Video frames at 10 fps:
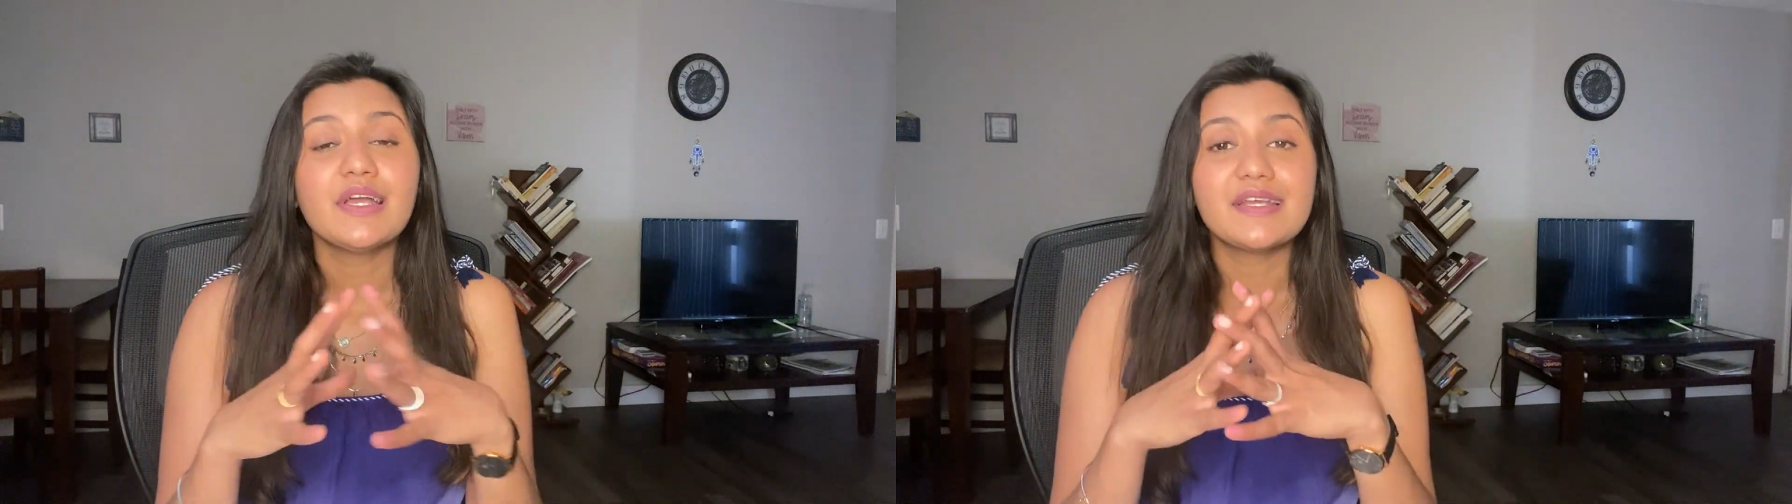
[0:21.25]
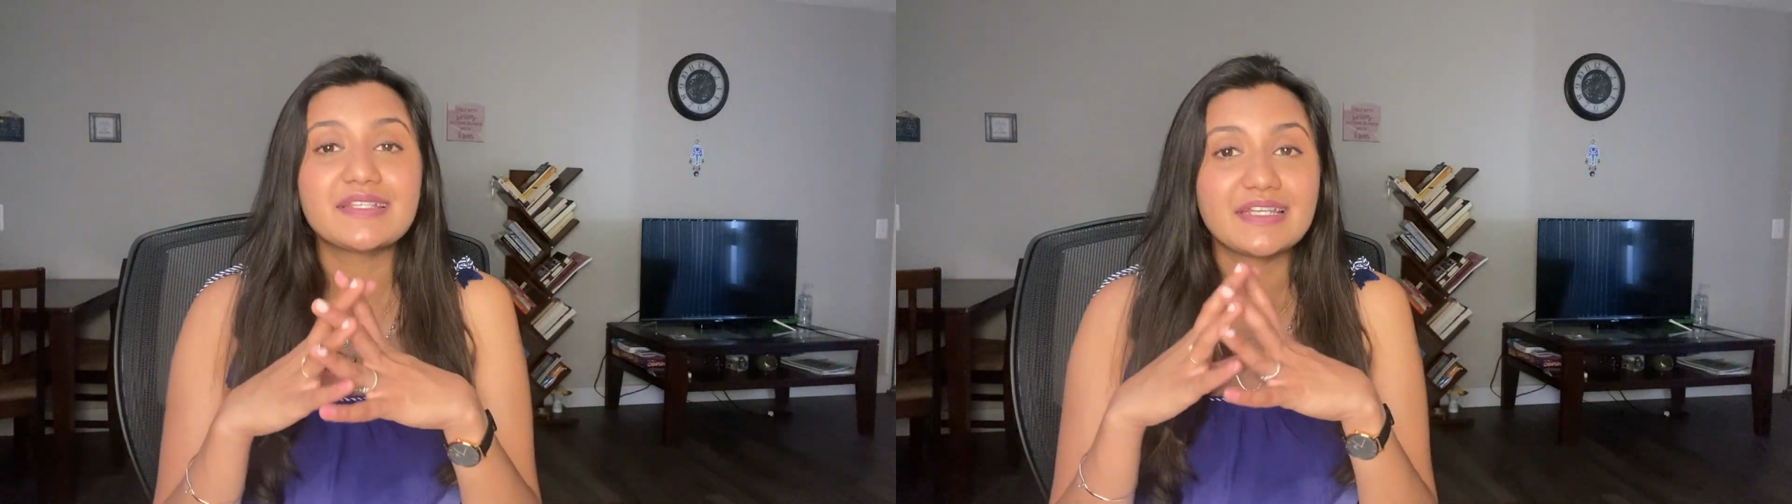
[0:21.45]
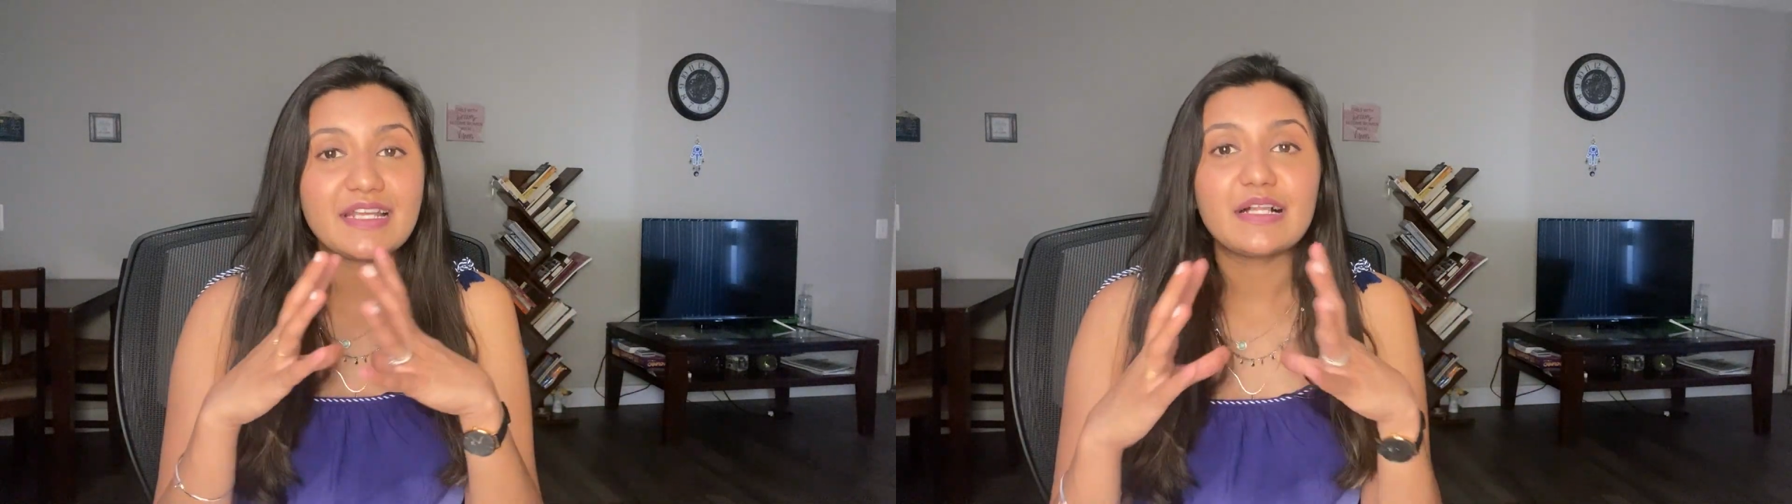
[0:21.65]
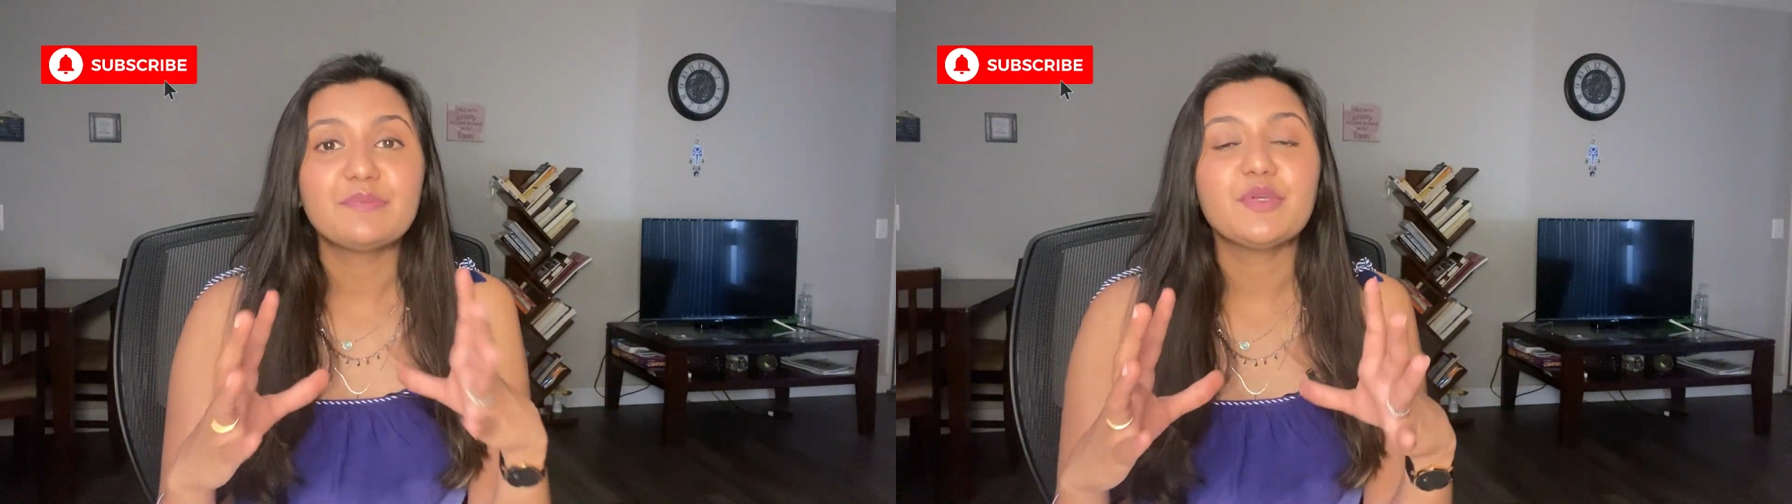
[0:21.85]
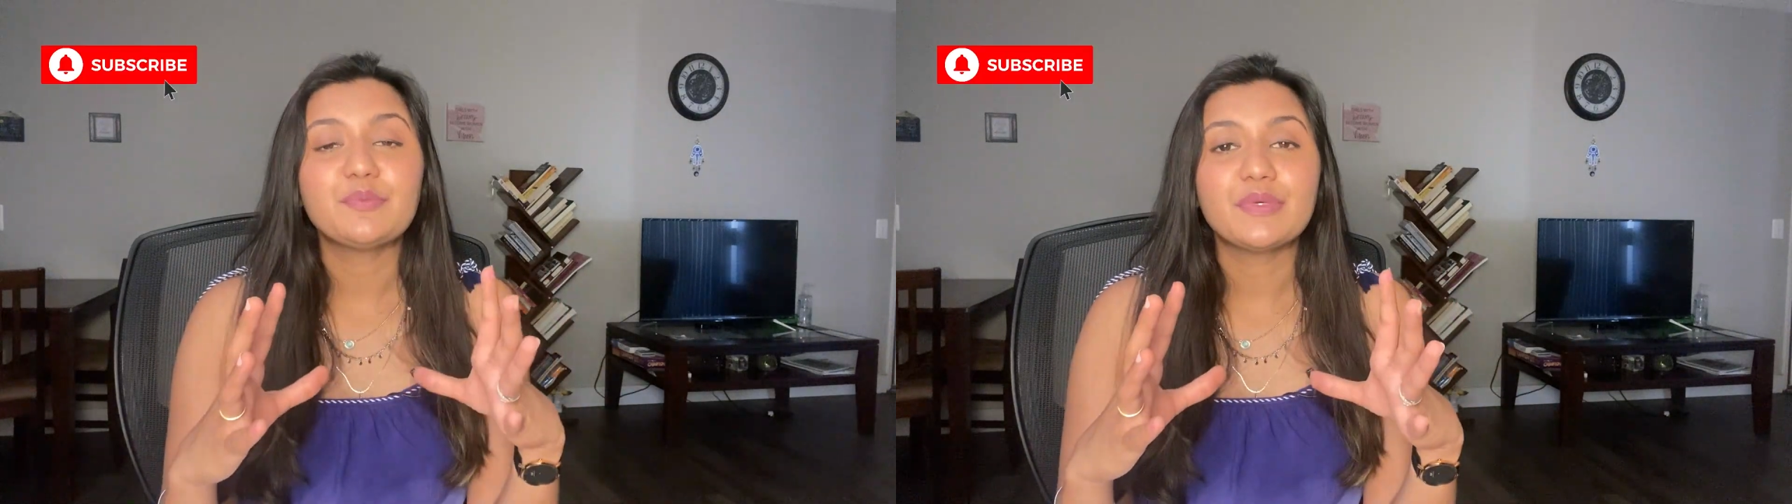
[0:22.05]
it can
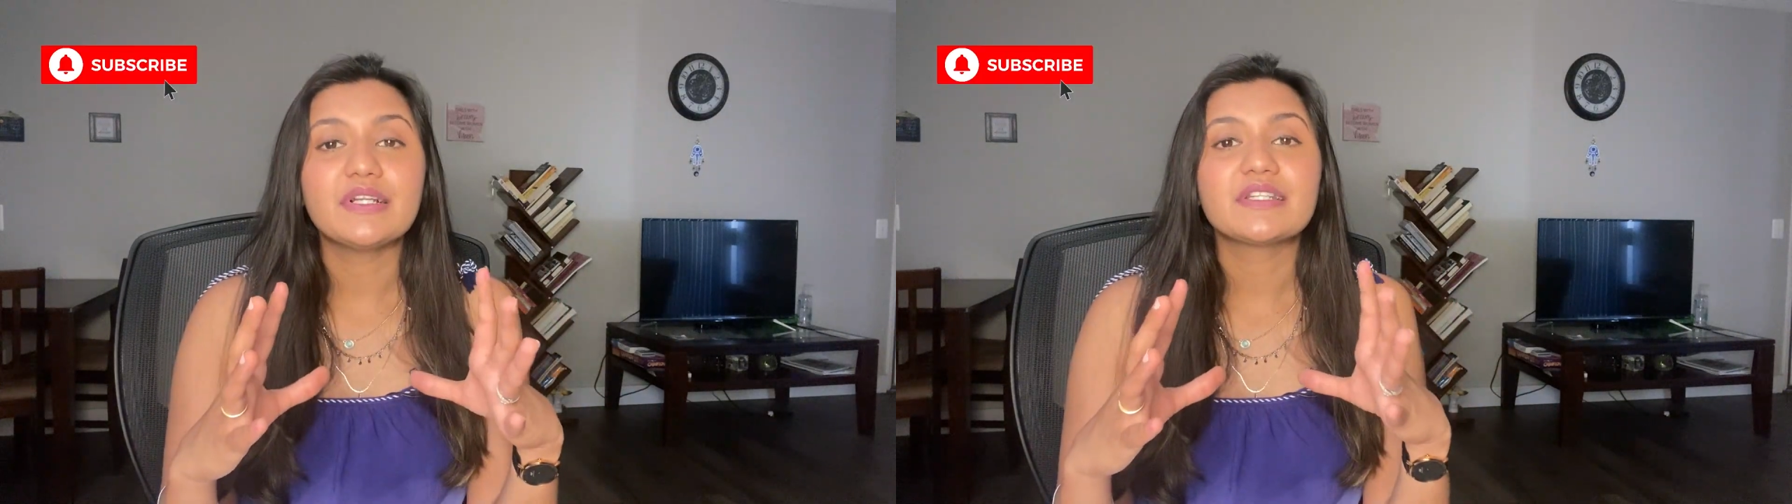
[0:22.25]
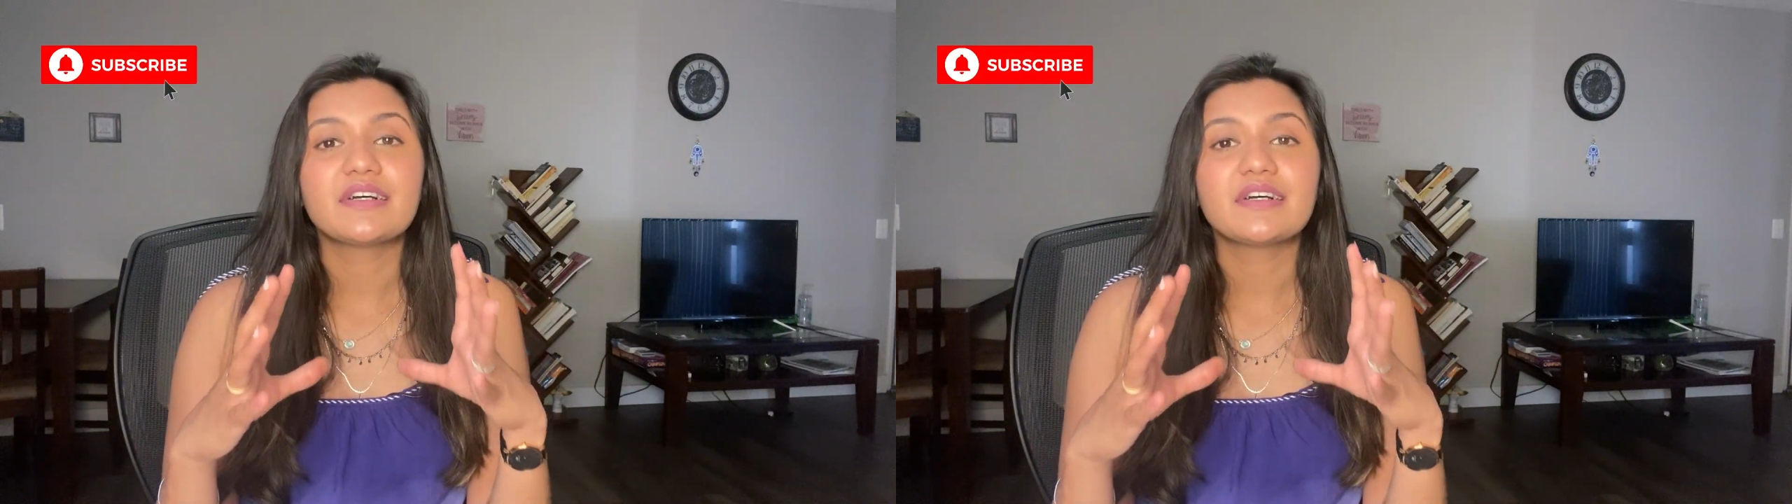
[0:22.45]
help you build